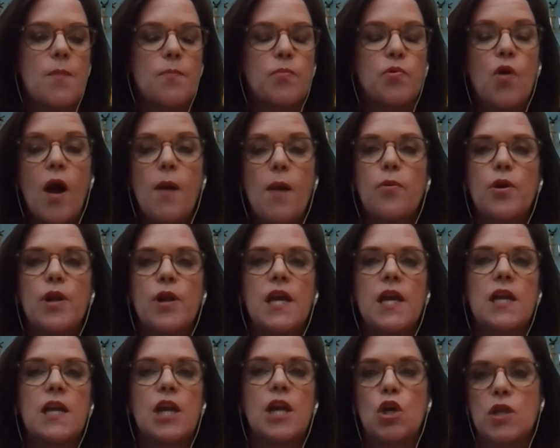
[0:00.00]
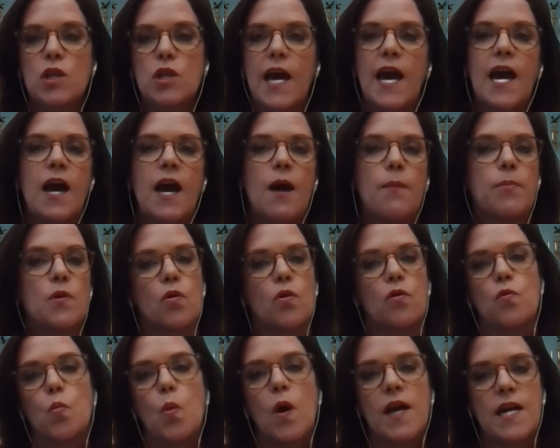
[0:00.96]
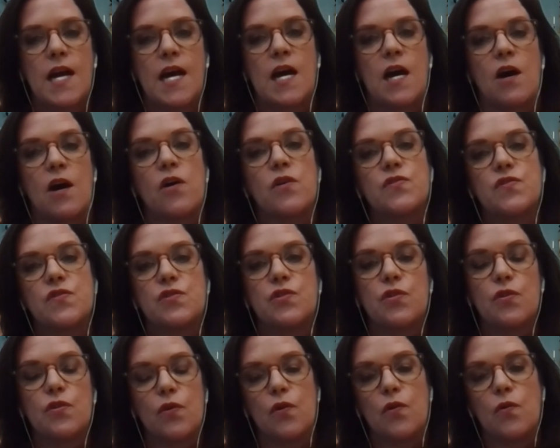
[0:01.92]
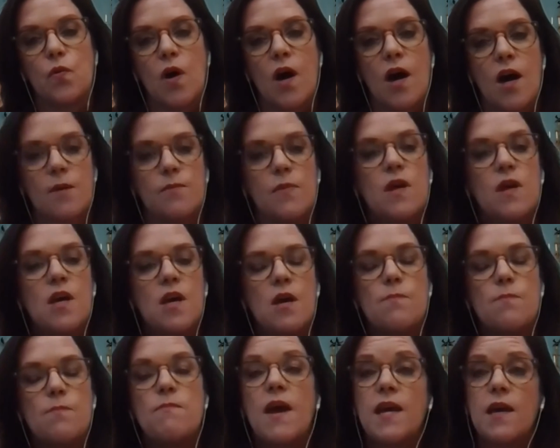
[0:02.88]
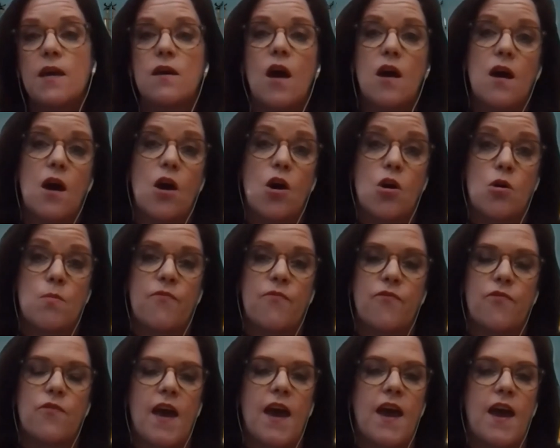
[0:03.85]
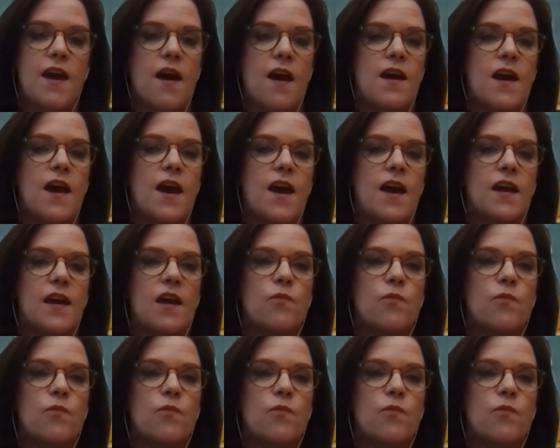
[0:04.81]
property near the Capitol or the White House to make a home for the AIA.